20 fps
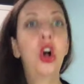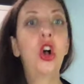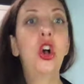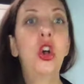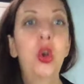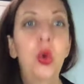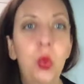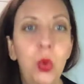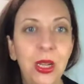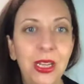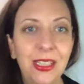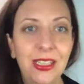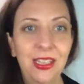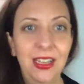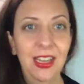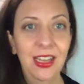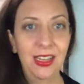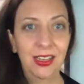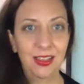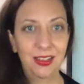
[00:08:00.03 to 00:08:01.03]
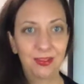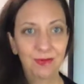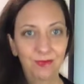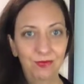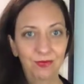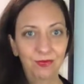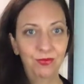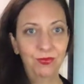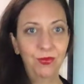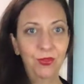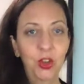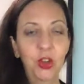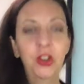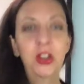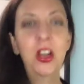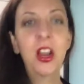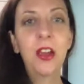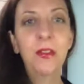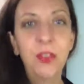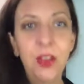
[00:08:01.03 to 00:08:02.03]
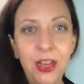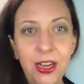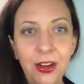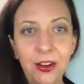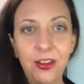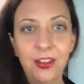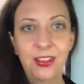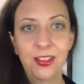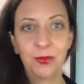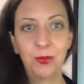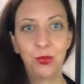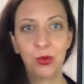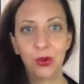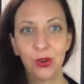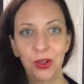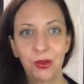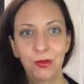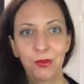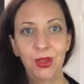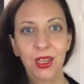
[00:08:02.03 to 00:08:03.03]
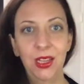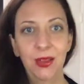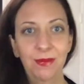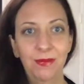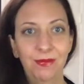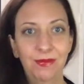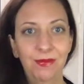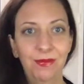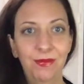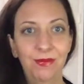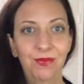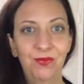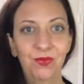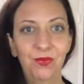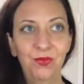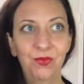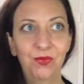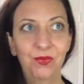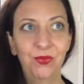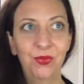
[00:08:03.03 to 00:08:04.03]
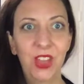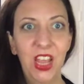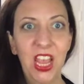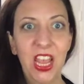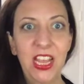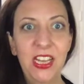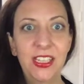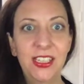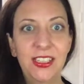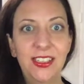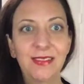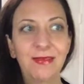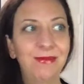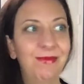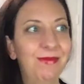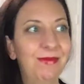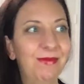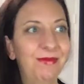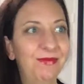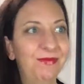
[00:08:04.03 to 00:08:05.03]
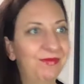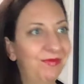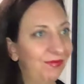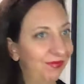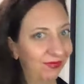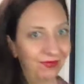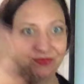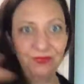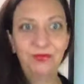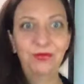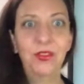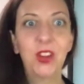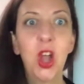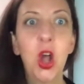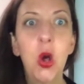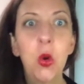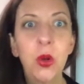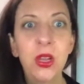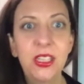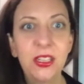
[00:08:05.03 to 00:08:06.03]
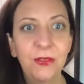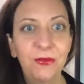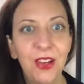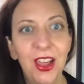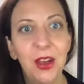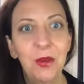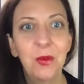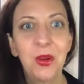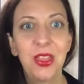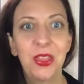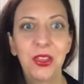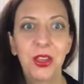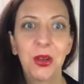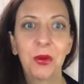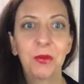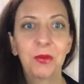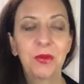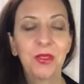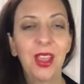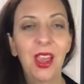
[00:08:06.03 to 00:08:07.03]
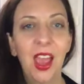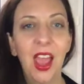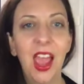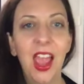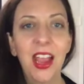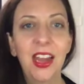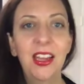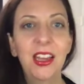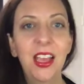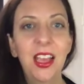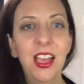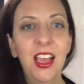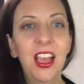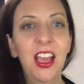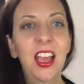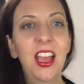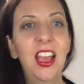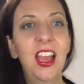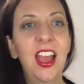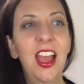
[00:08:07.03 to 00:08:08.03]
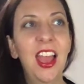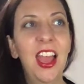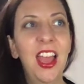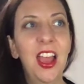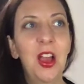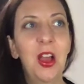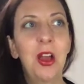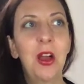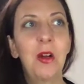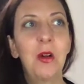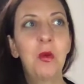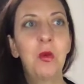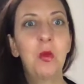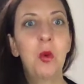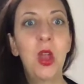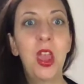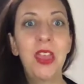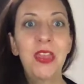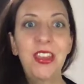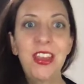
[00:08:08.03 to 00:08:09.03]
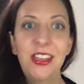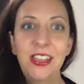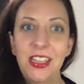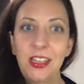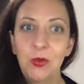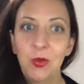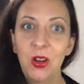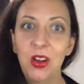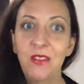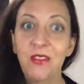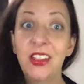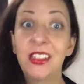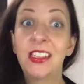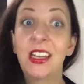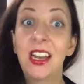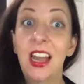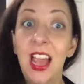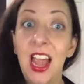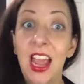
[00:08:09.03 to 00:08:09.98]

always late. You're never here to support me. It's always a fight with you. And this is one of us that